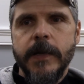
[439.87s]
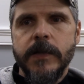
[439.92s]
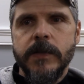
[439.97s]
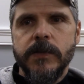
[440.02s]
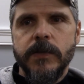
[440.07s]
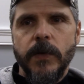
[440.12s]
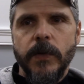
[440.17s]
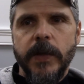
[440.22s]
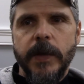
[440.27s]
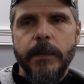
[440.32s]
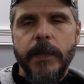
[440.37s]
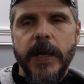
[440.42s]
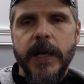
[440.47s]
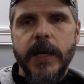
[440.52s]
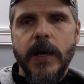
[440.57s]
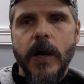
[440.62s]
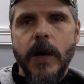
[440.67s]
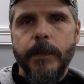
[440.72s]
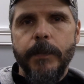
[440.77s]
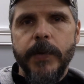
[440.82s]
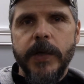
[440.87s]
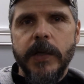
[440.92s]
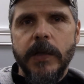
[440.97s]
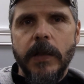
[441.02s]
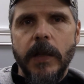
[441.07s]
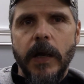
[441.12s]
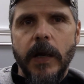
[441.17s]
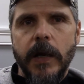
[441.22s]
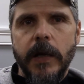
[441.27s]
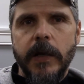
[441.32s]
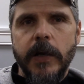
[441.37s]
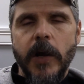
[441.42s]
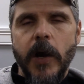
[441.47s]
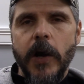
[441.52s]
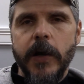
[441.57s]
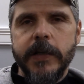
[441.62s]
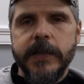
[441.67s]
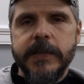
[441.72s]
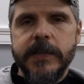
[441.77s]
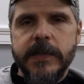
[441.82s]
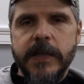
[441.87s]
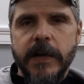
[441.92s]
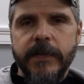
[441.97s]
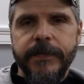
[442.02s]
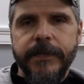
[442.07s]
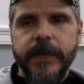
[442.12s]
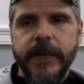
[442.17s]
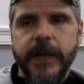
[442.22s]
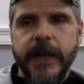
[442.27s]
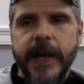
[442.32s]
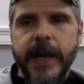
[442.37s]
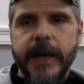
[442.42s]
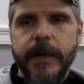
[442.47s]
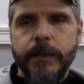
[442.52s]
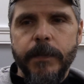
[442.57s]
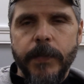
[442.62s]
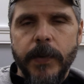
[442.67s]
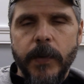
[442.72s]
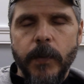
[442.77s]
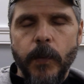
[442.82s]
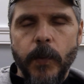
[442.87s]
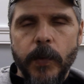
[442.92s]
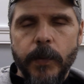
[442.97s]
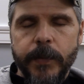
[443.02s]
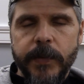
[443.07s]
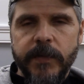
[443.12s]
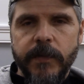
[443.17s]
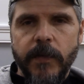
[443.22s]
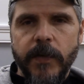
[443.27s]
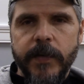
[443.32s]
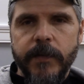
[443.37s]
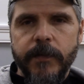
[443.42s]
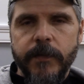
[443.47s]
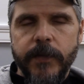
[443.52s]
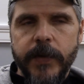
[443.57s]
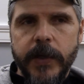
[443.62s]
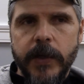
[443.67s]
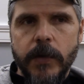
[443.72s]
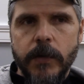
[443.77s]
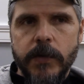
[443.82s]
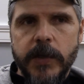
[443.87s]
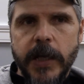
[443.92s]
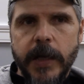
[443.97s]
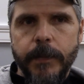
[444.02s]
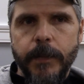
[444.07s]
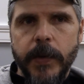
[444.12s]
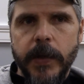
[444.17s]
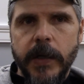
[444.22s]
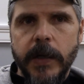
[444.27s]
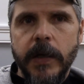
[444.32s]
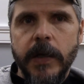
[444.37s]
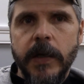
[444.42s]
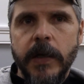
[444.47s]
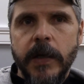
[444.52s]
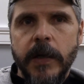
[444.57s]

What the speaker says: So there may not be a lot of dog stuff in that, but we'll be videotaping